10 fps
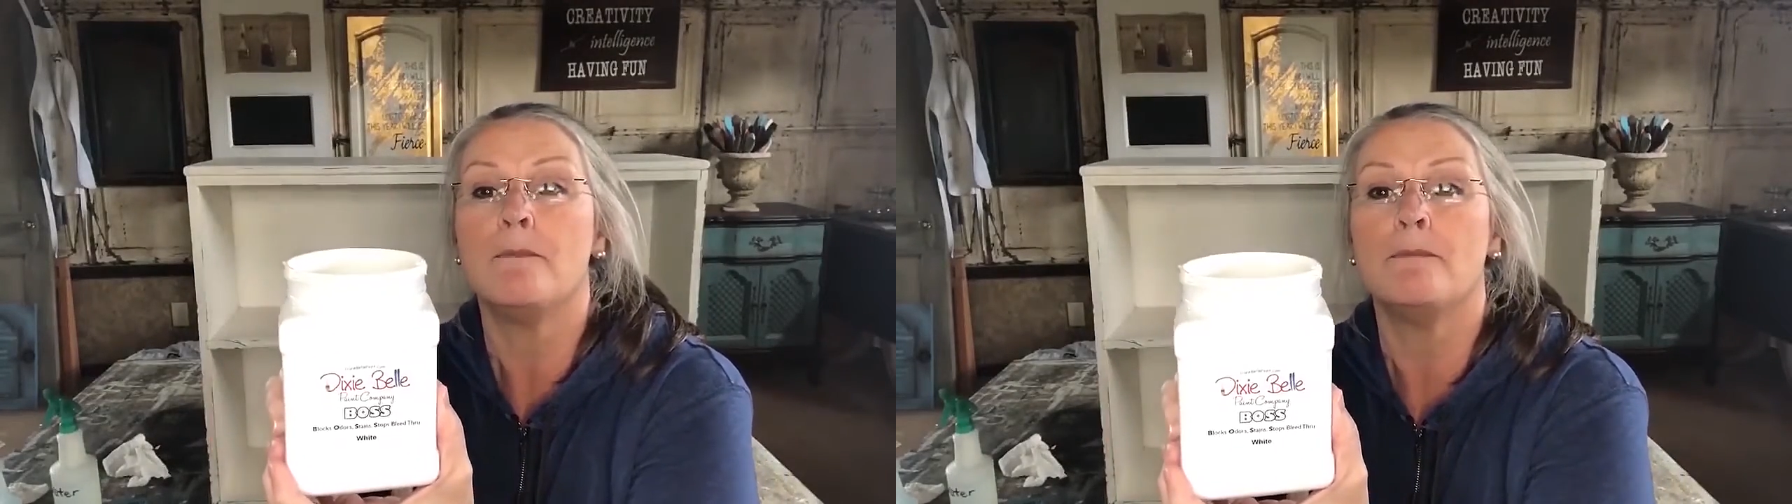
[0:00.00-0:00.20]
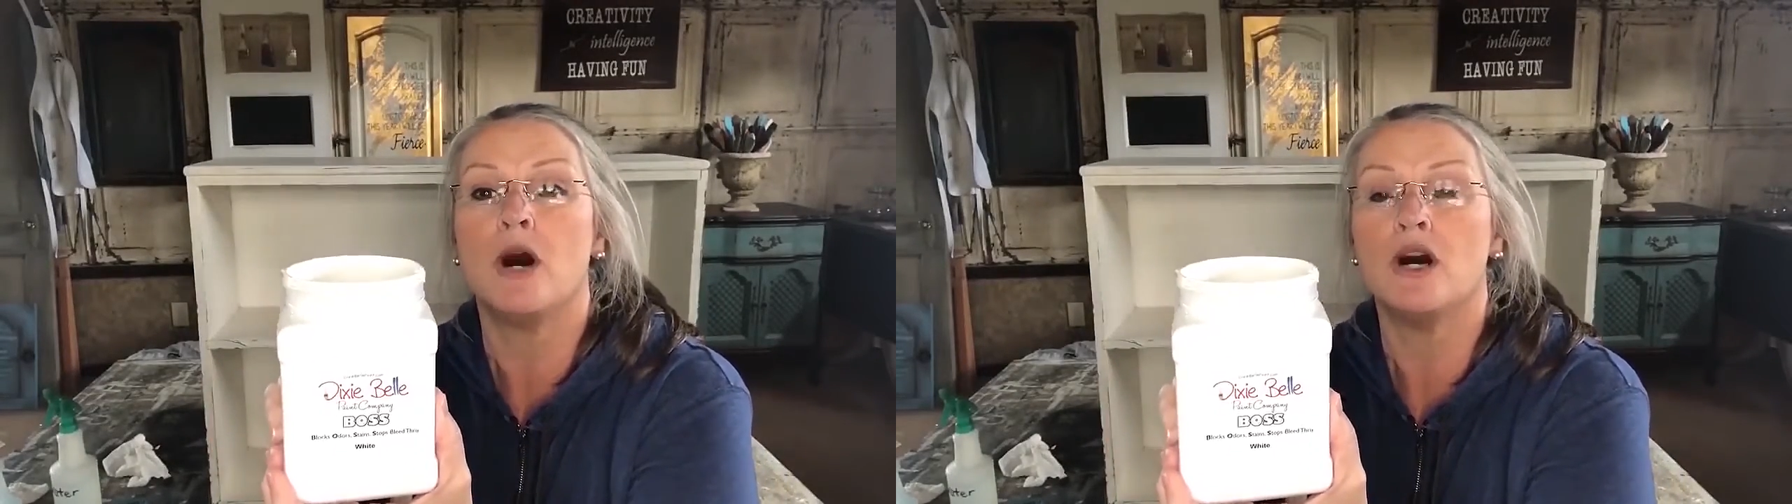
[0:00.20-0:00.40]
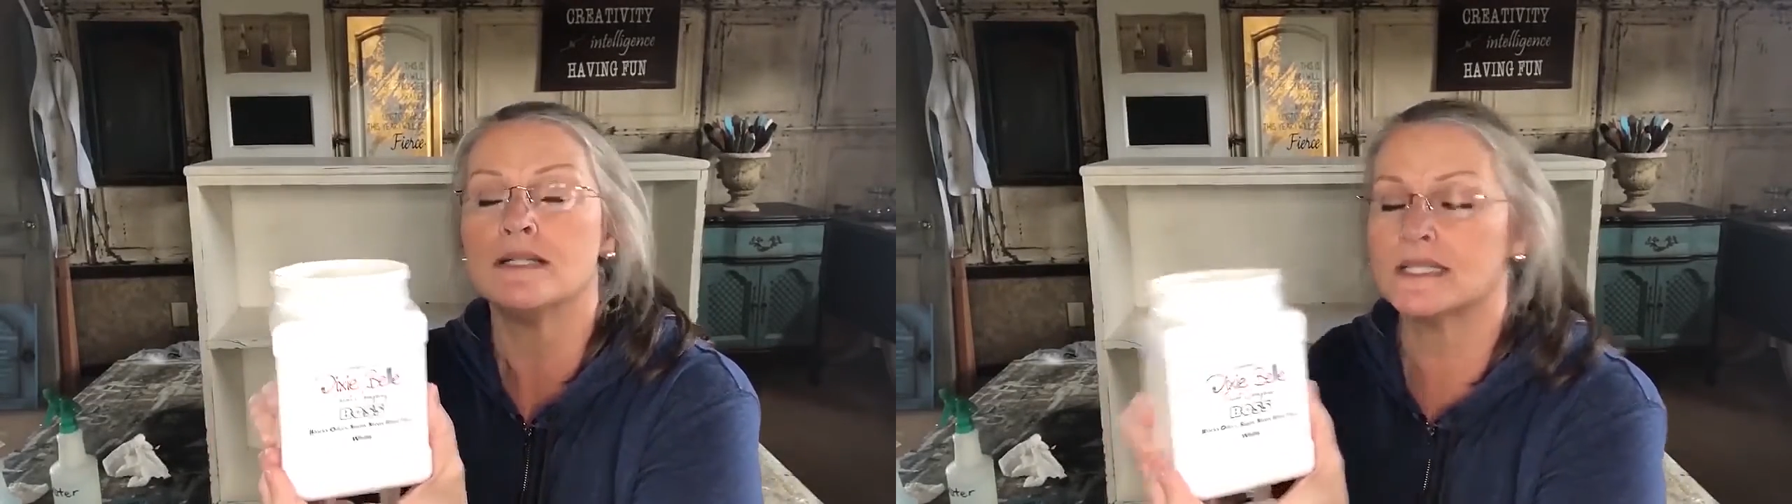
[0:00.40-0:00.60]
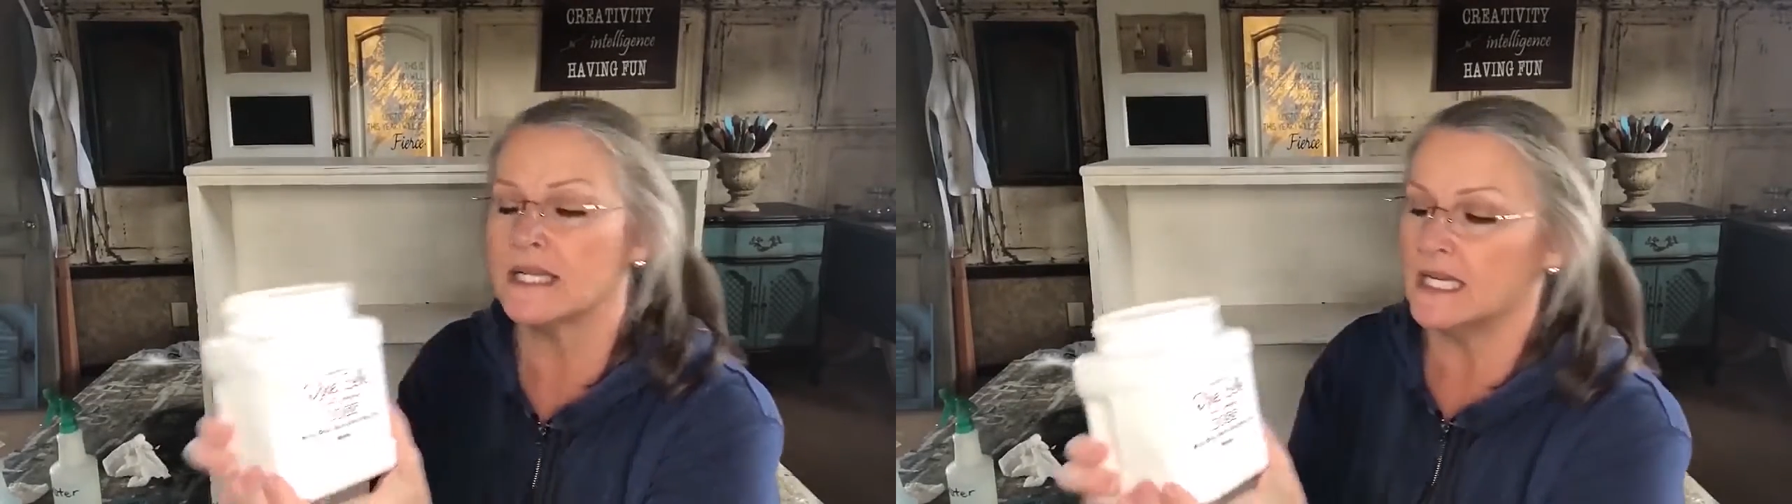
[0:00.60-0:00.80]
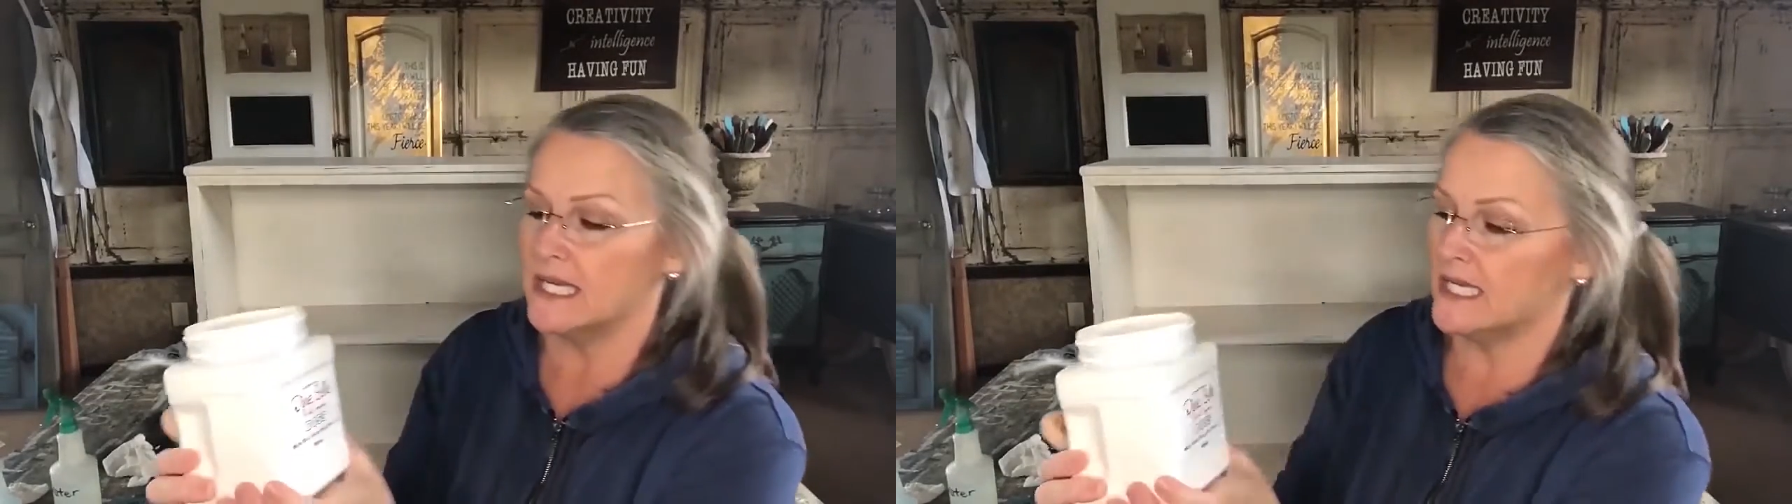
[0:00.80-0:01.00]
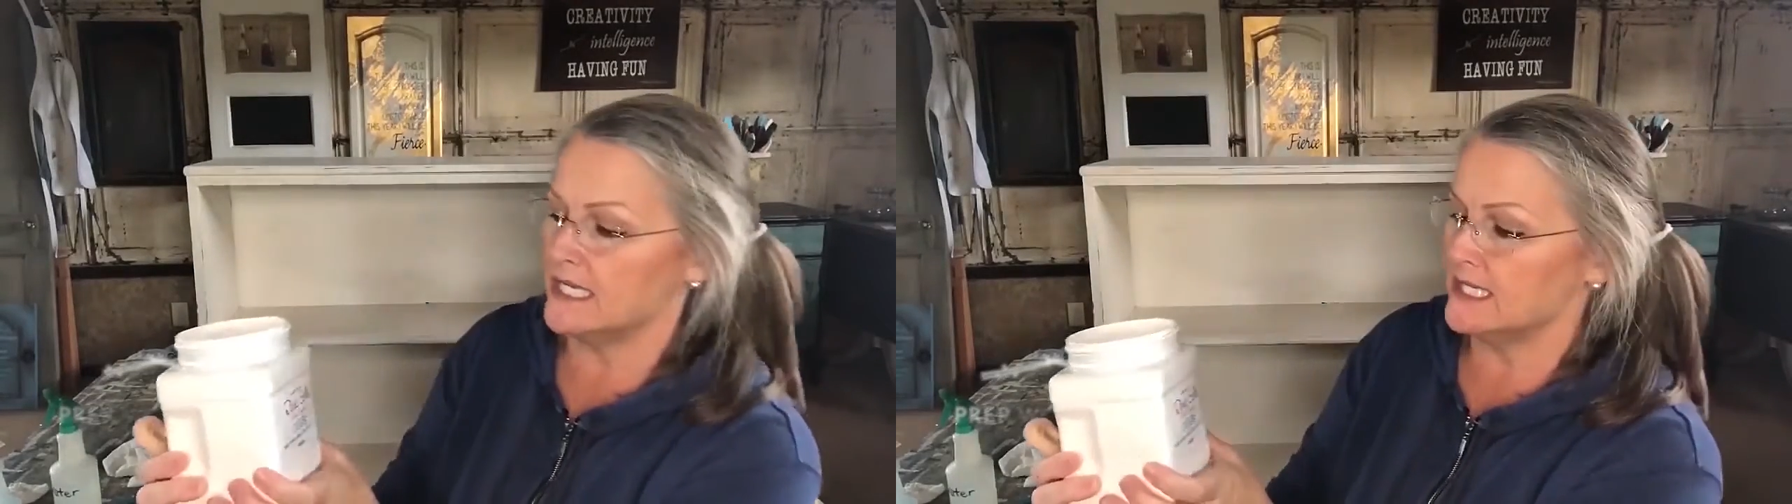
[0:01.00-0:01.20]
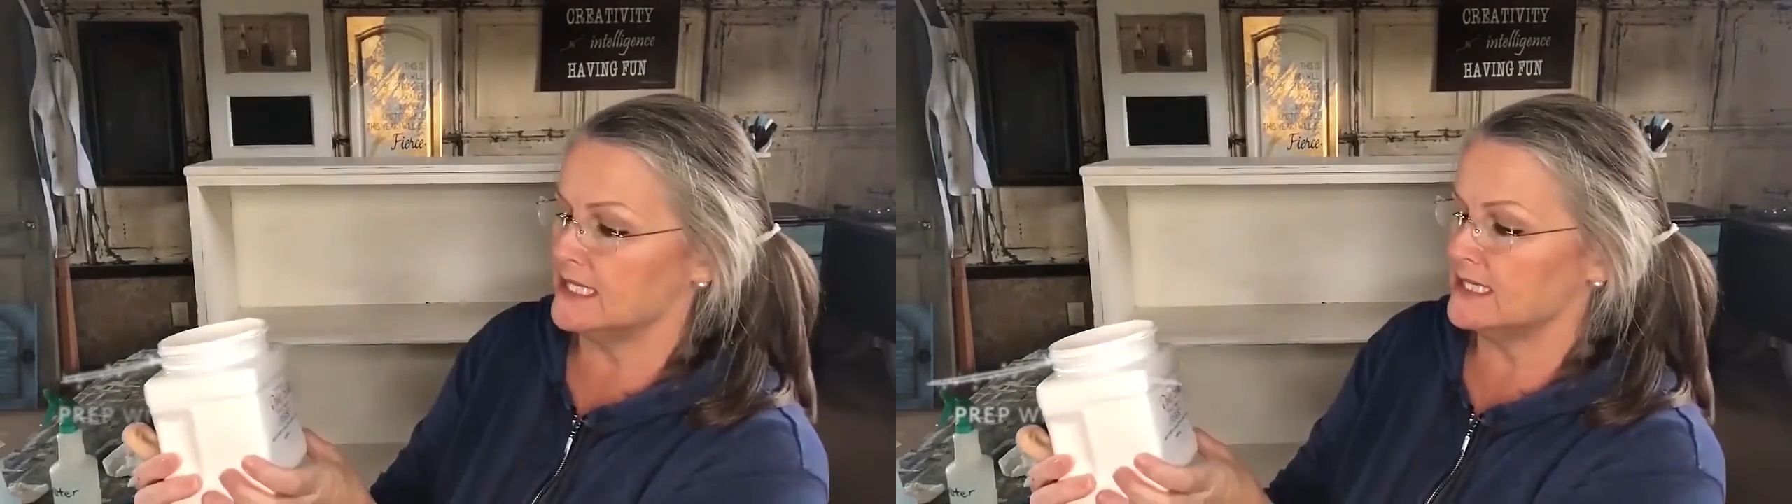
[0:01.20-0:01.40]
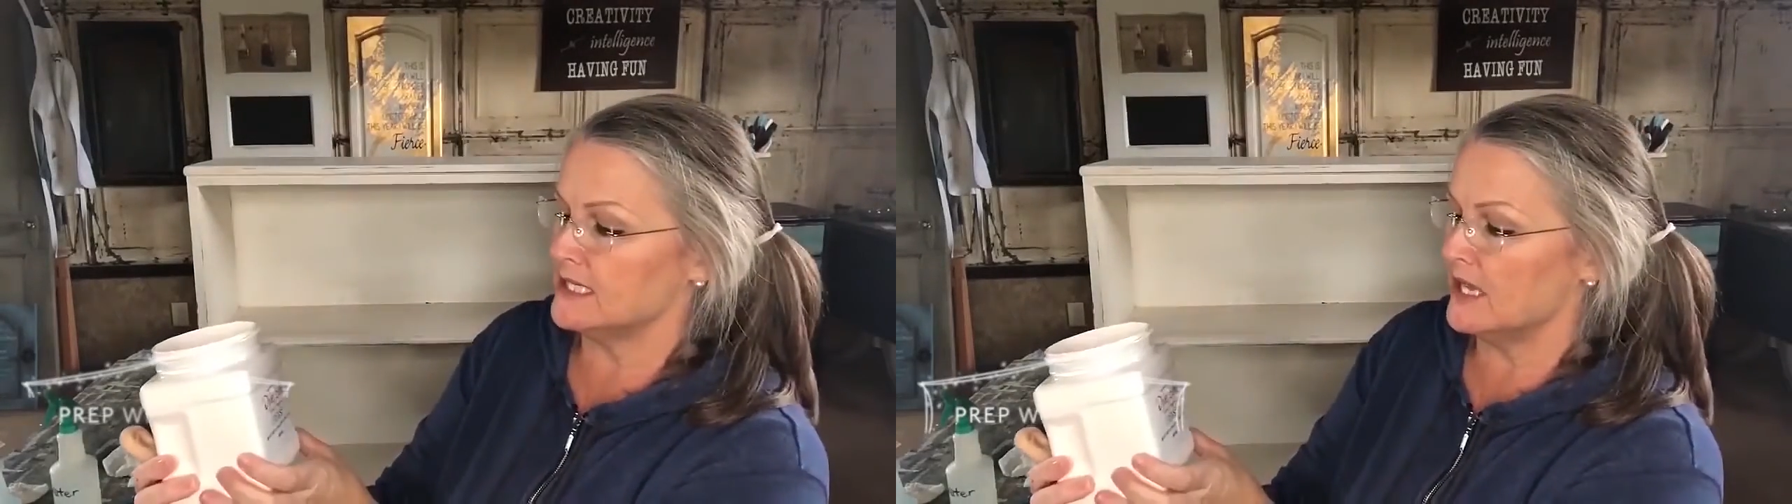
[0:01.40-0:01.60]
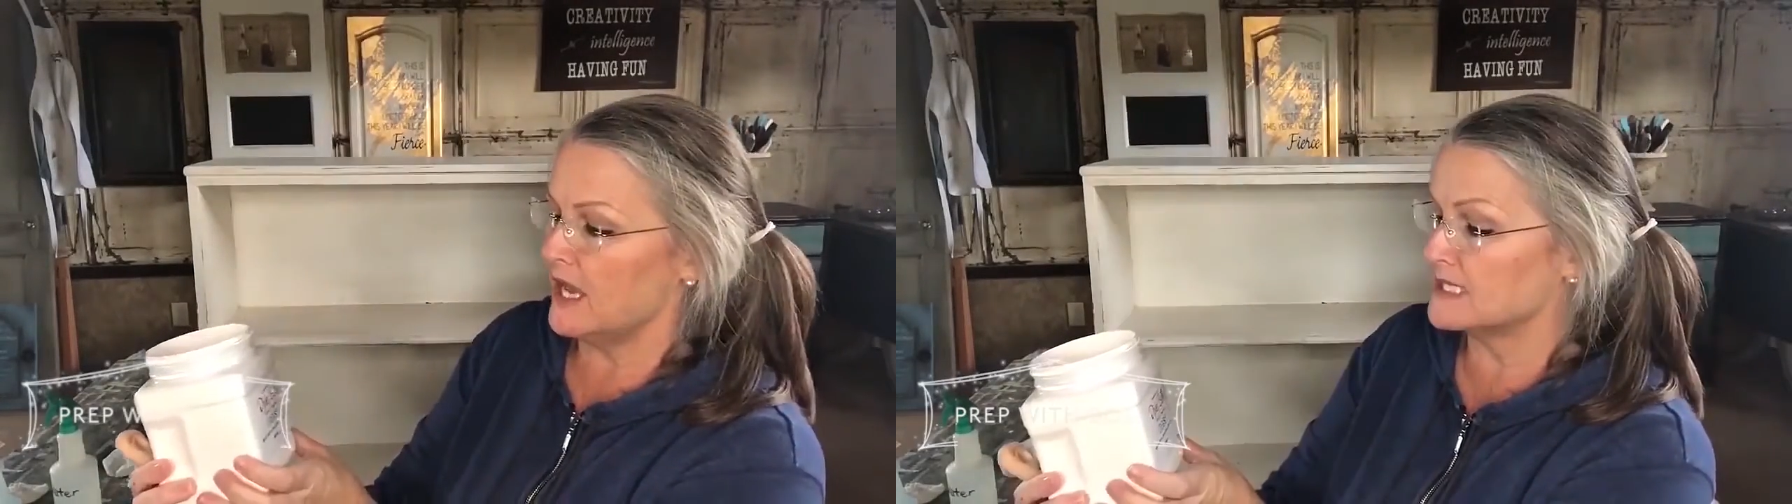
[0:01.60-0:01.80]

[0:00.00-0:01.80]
Boss is